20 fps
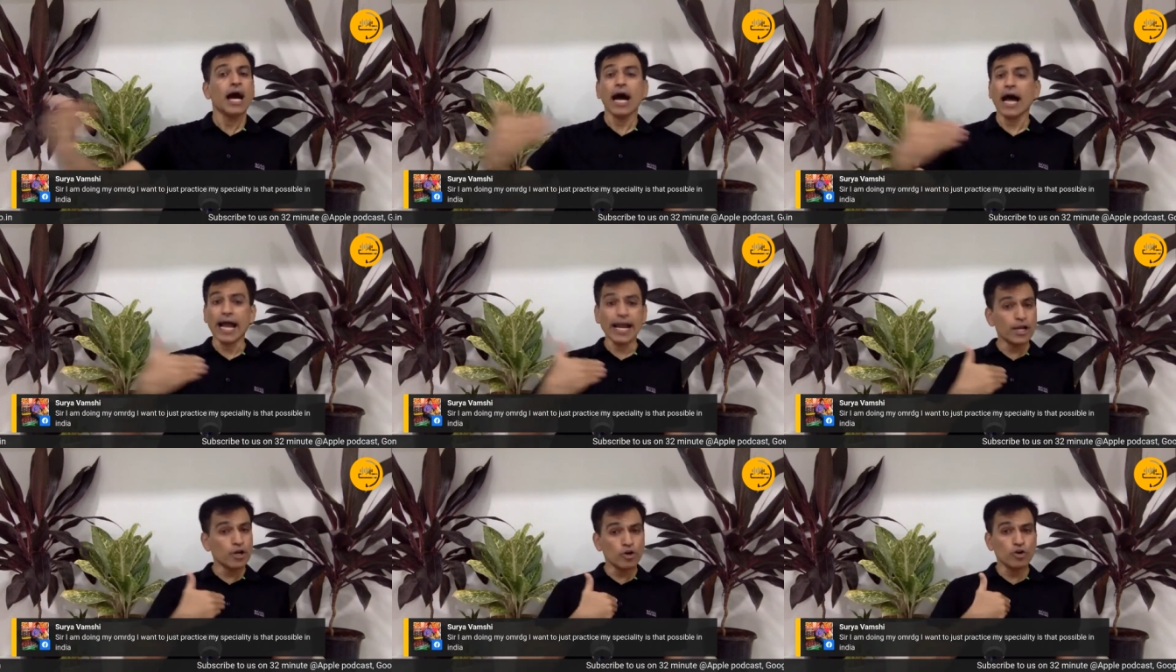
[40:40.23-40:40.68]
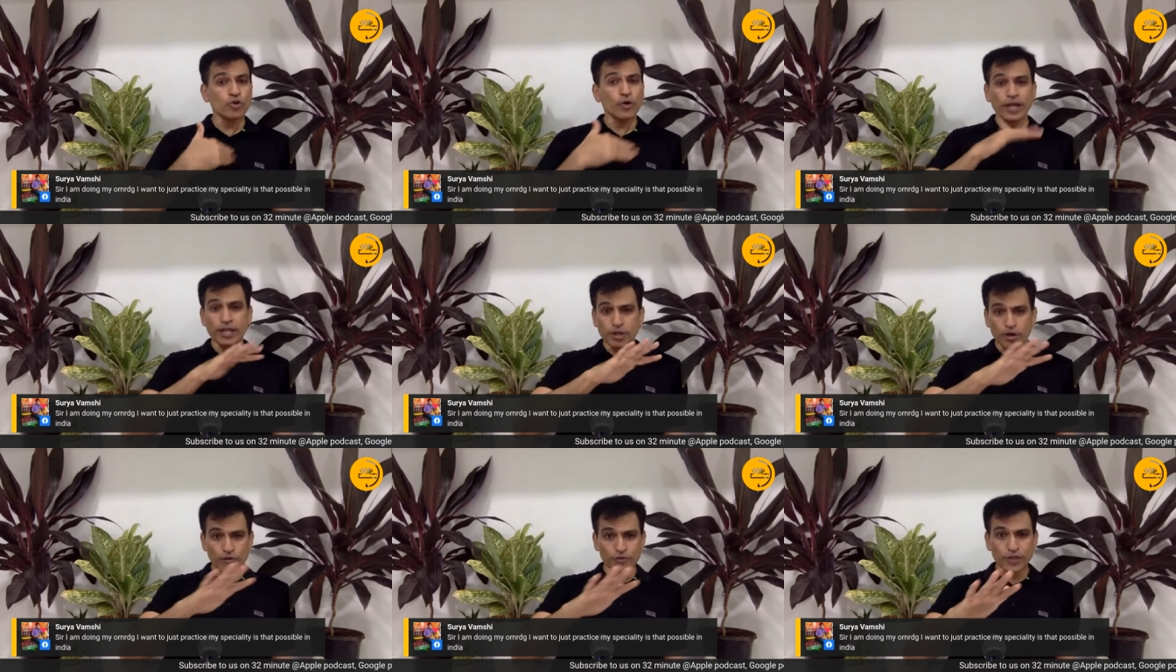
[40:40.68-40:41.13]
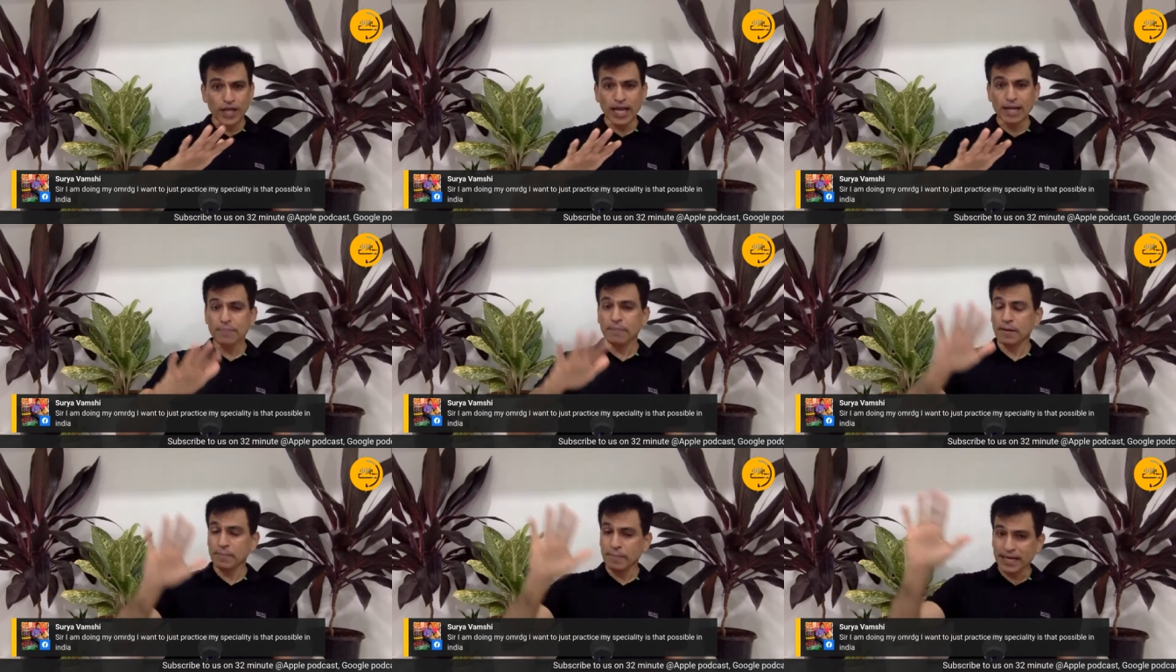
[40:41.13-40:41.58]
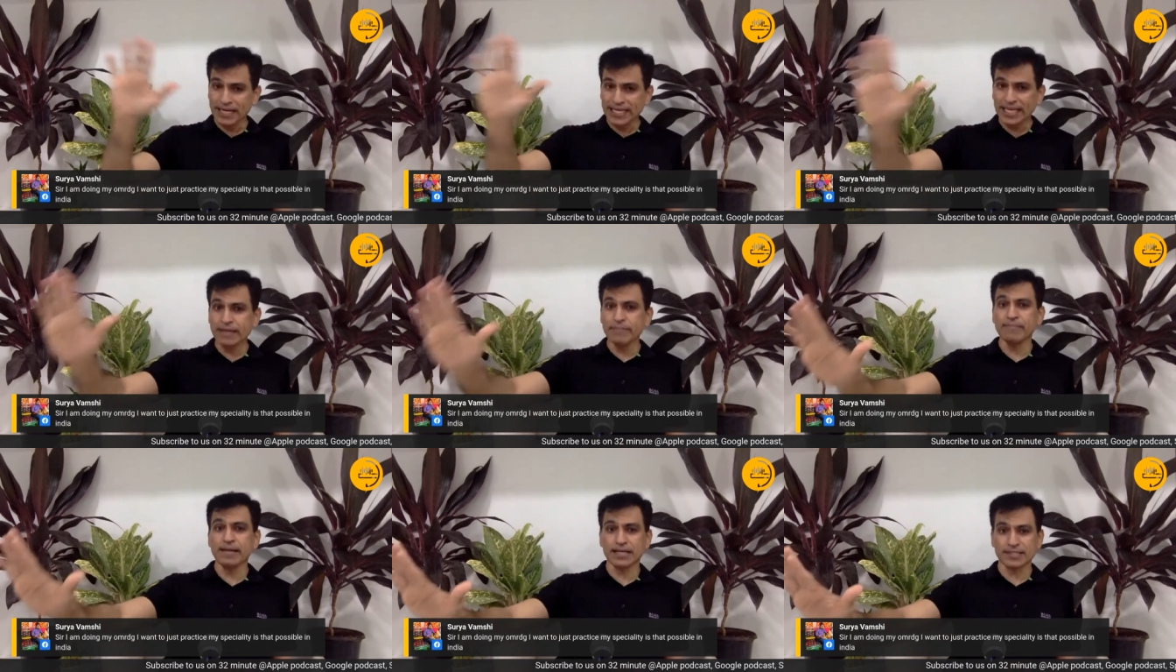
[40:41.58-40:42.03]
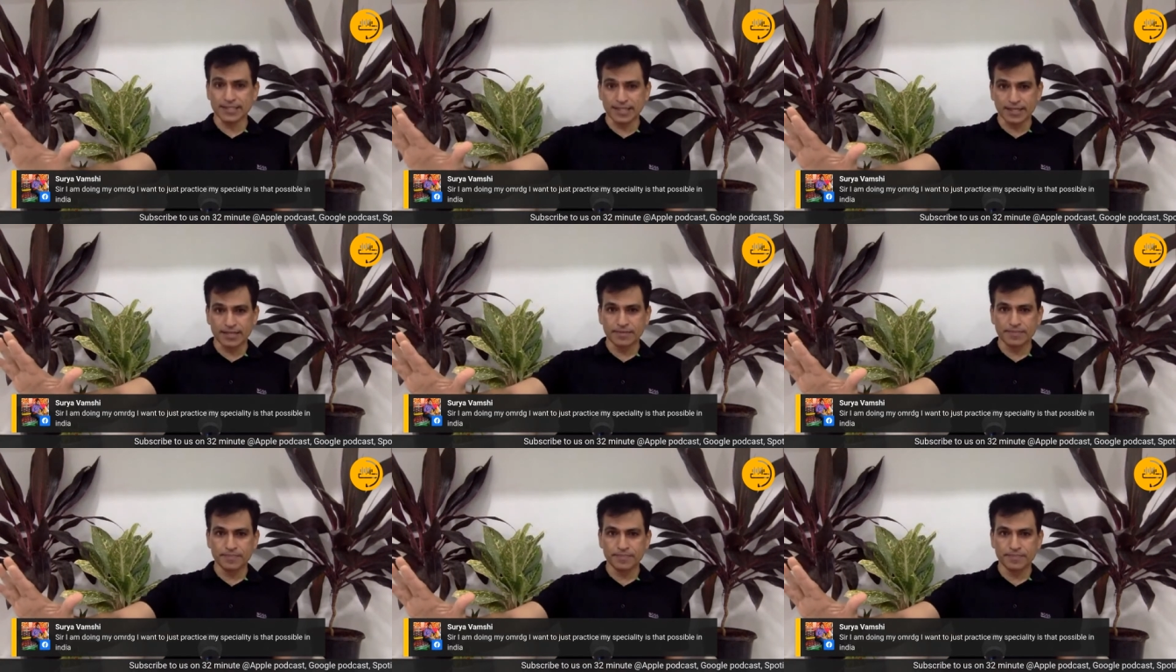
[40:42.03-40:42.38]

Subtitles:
I don't do any of that, but my team does it.